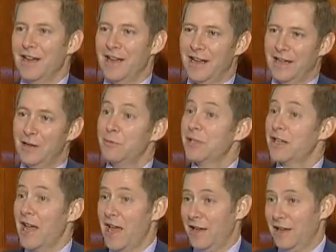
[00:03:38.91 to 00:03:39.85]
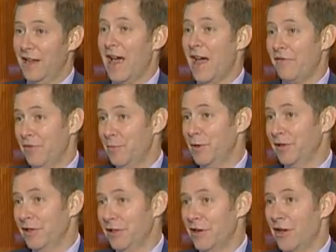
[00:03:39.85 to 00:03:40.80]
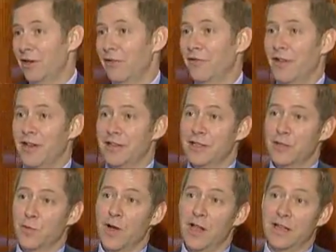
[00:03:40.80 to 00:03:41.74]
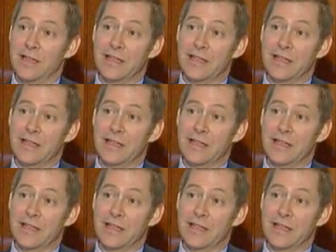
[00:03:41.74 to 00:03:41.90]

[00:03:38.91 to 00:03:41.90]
It was a $500 million fund as well.